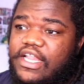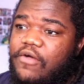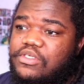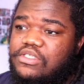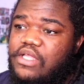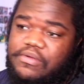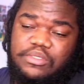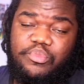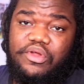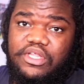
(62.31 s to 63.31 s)
That was that was
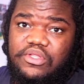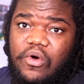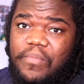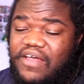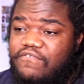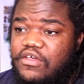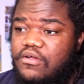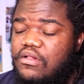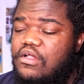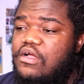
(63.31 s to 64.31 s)
pretty dope. I
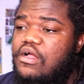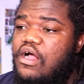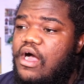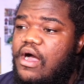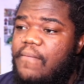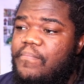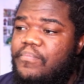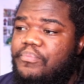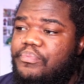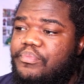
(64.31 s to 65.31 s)
feel.
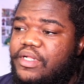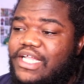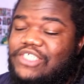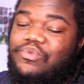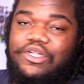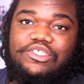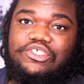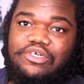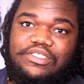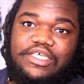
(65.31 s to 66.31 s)
Um, but that's when it just
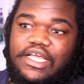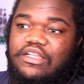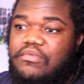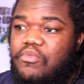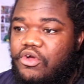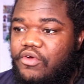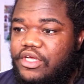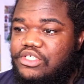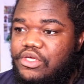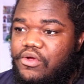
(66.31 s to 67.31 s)
started to get a little bit more
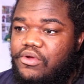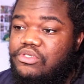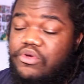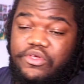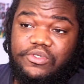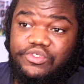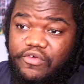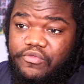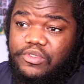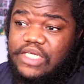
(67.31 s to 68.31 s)
crazier. Tokyo
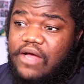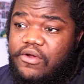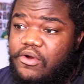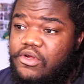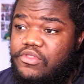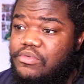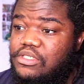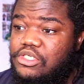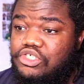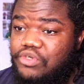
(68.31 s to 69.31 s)
Drift was down to earth. It was
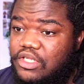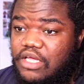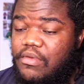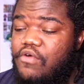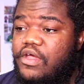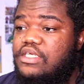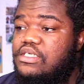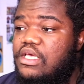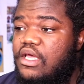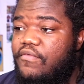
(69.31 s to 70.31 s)
strictly about
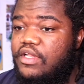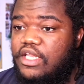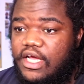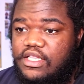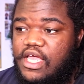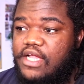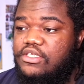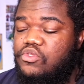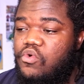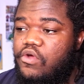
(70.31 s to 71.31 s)
racing. I really liked that
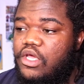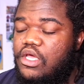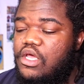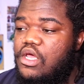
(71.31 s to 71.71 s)
story.